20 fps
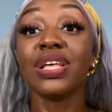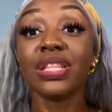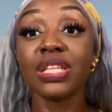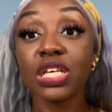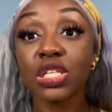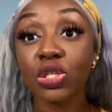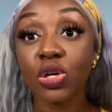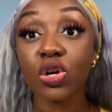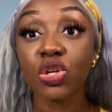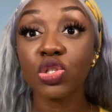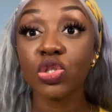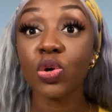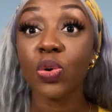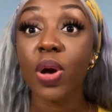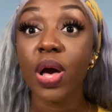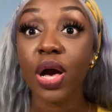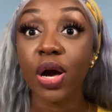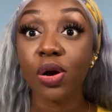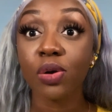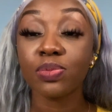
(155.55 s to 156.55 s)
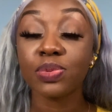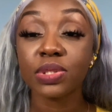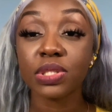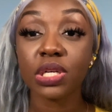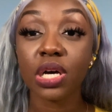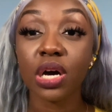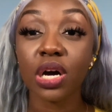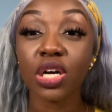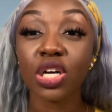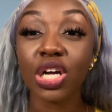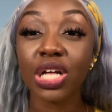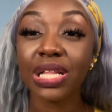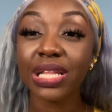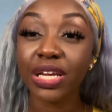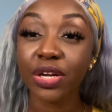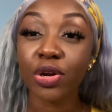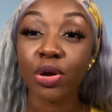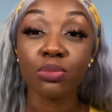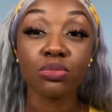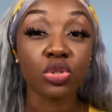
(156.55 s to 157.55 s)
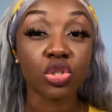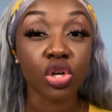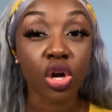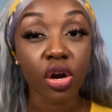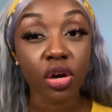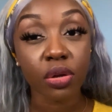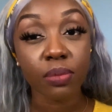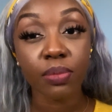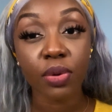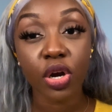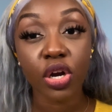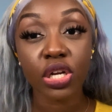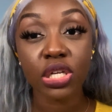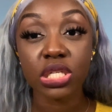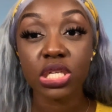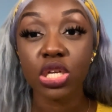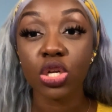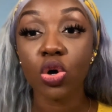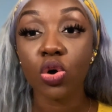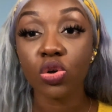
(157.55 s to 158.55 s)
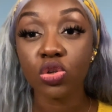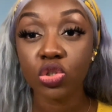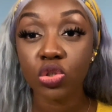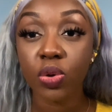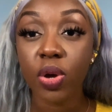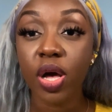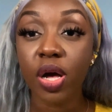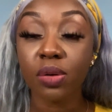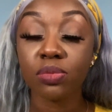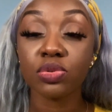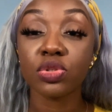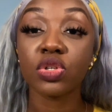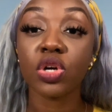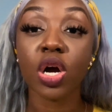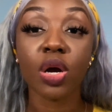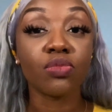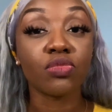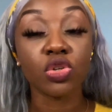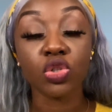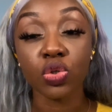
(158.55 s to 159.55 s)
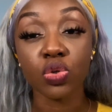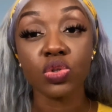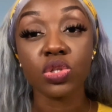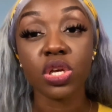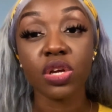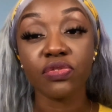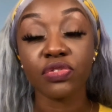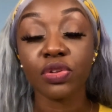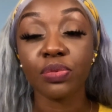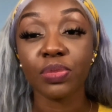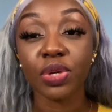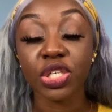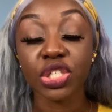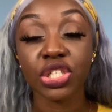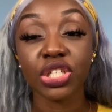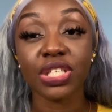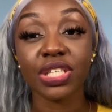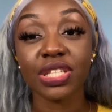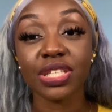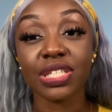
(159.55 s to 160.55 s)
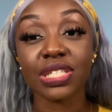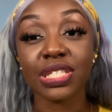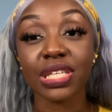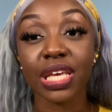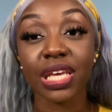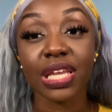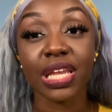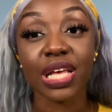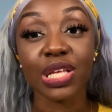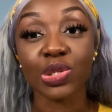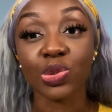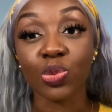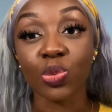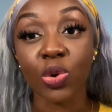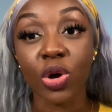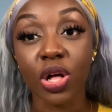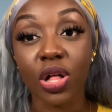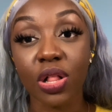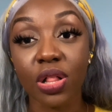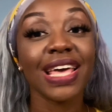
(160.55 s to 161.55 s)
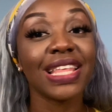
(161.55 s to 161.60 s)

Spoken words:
This also helps clear up dark marks and also helps reduce inflammation in the skin as well.